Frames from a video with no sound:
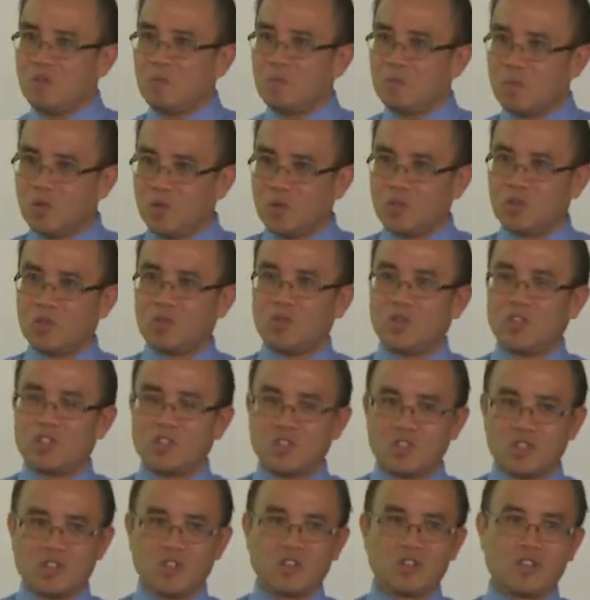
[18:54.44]
put to a
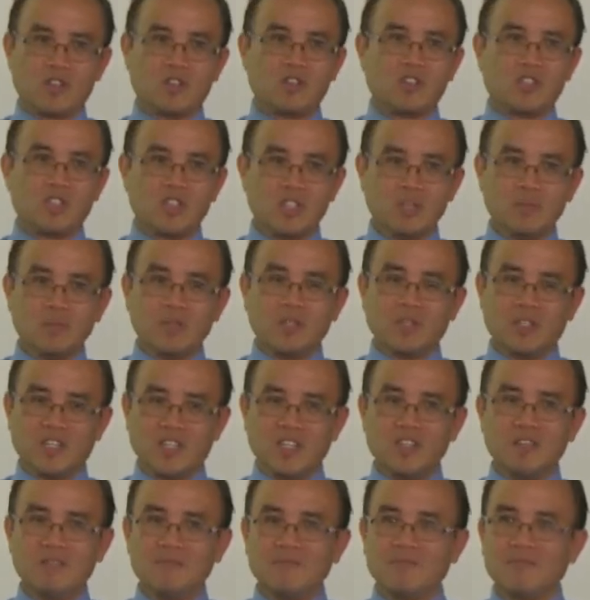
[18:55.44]
certain
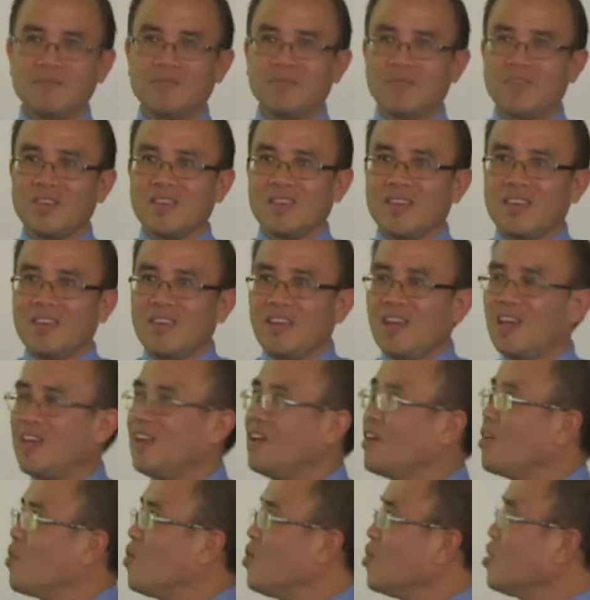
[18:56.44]
stimuli.
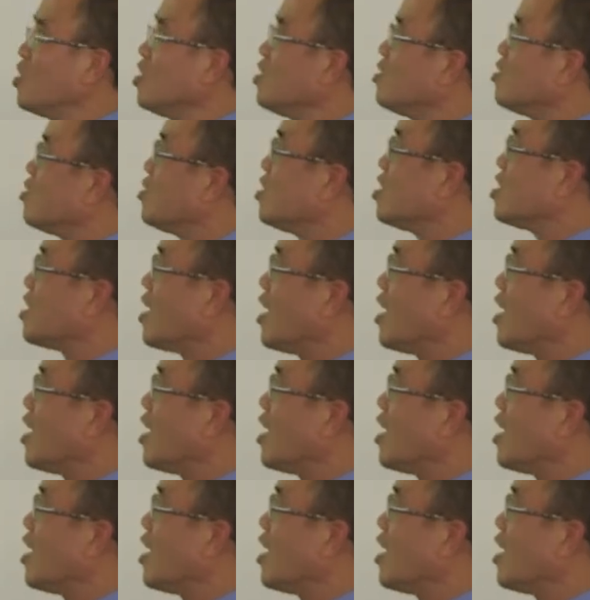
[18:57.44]
And according to this